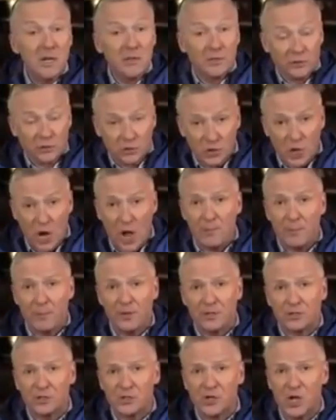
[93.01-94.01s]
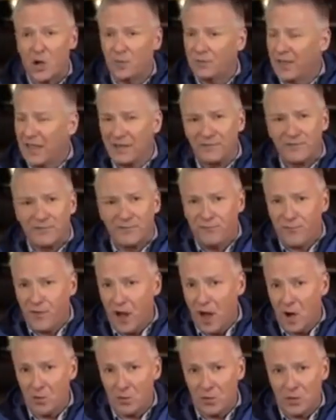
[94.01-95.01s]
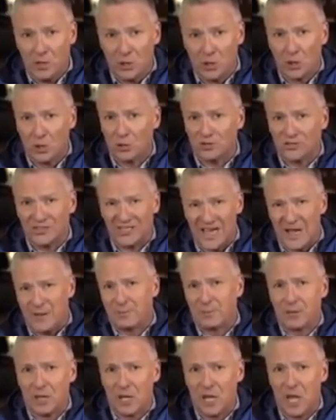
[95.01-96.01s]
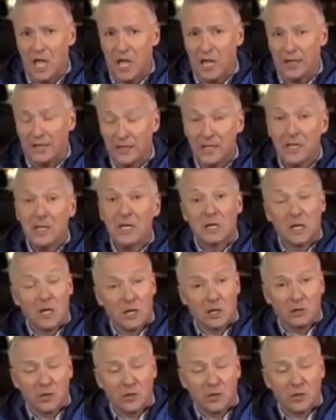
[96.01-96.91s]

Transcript: The chopper itself, a very good top of the line uh,